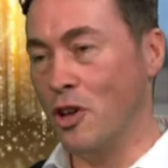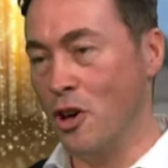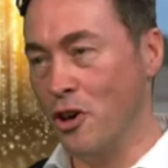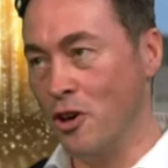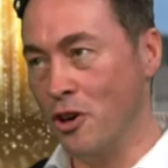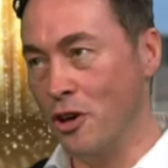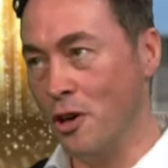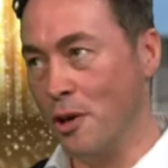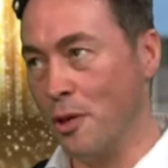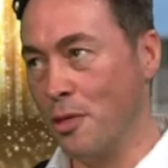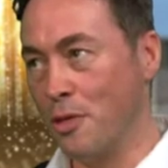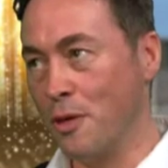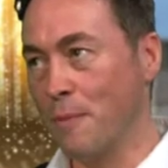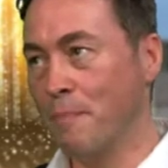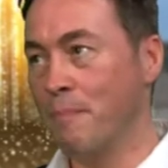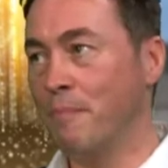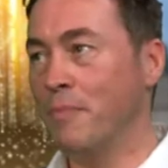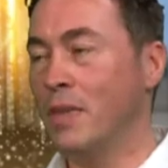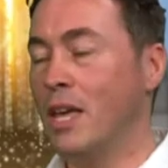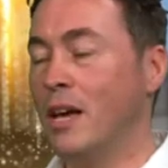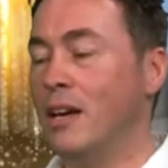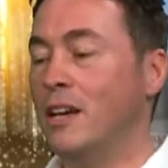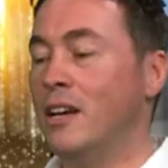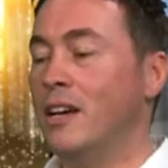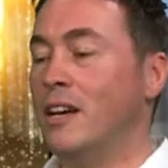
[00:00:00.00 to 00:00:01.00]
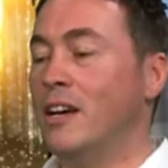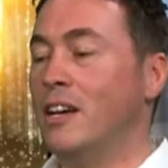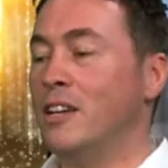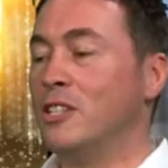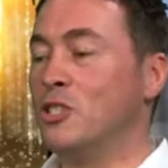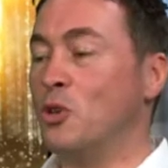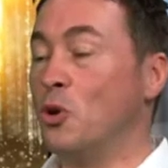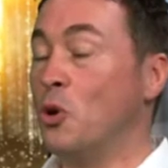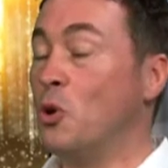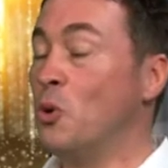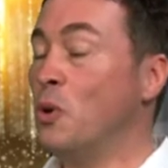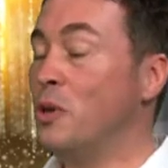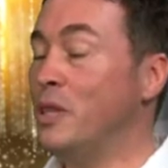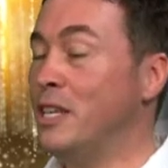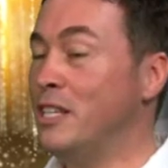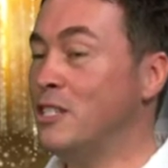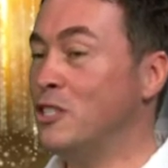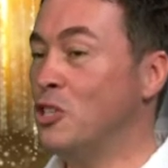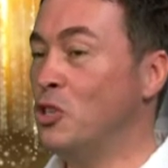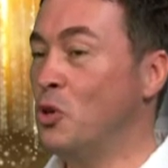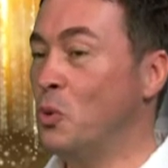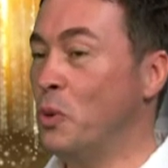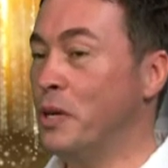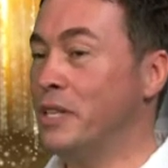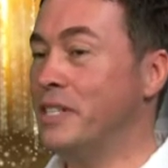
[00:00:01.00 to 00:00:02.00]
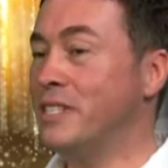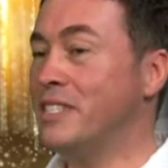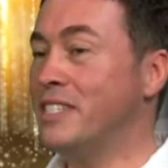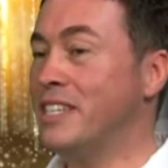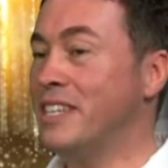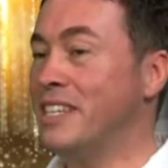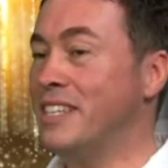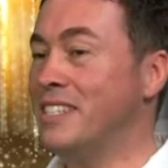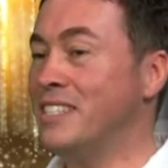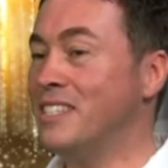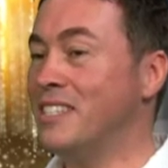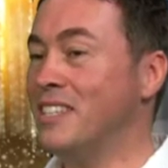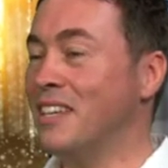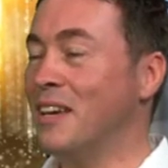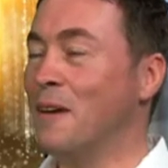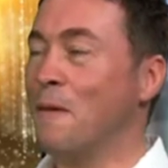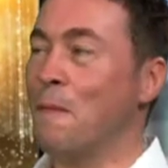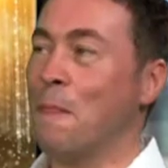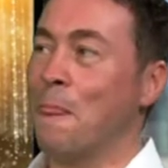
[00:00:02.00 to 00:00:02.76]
earth. So who are these two witnesses?